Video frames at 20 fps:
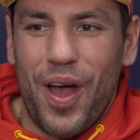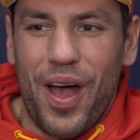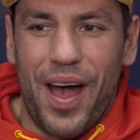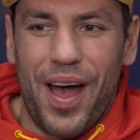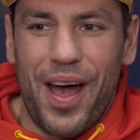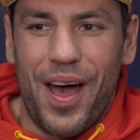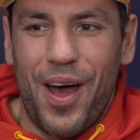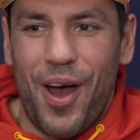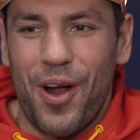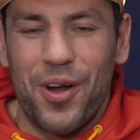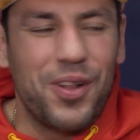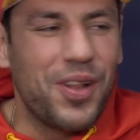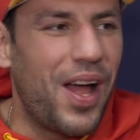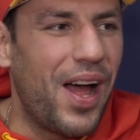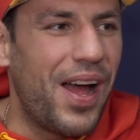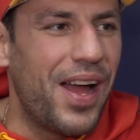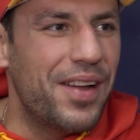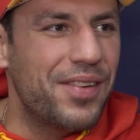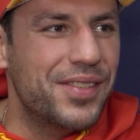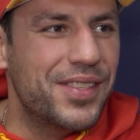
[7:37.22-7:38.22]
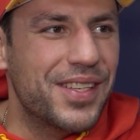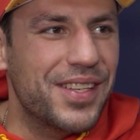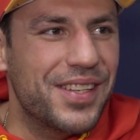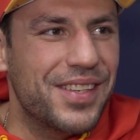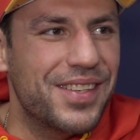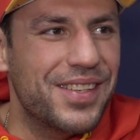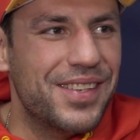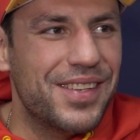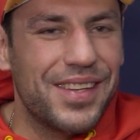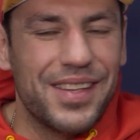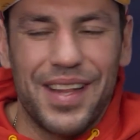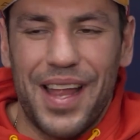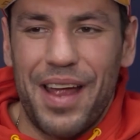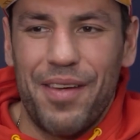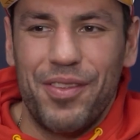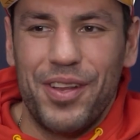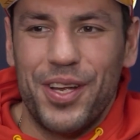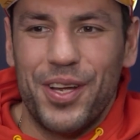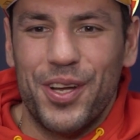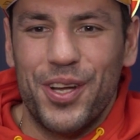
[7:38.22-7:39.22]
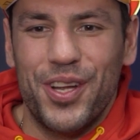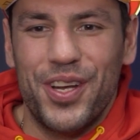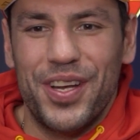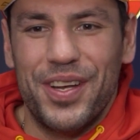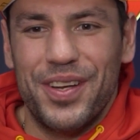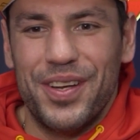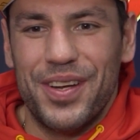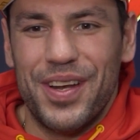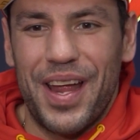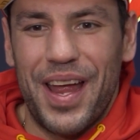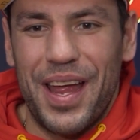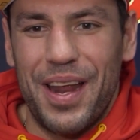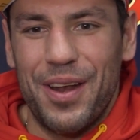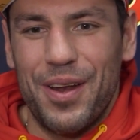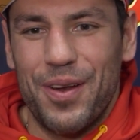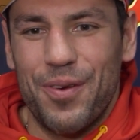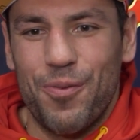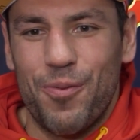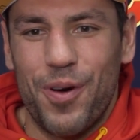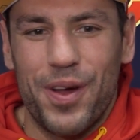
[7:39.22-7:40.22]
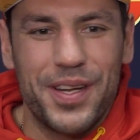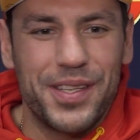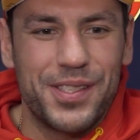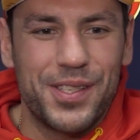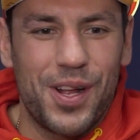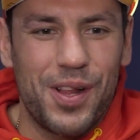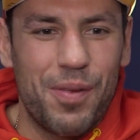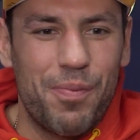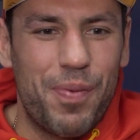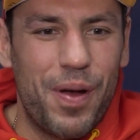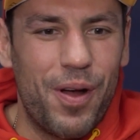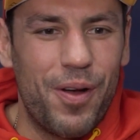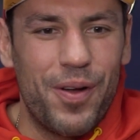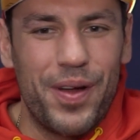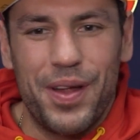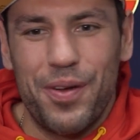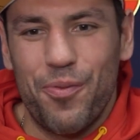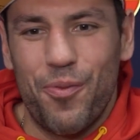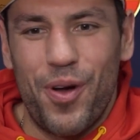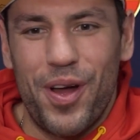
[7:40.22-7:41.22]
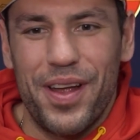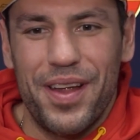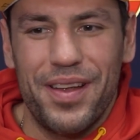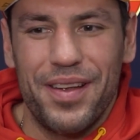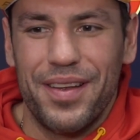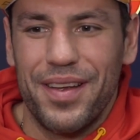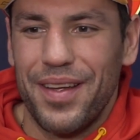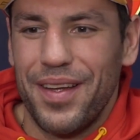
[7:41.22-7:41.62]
uh, our lives and livelihood and, and what it's all about and what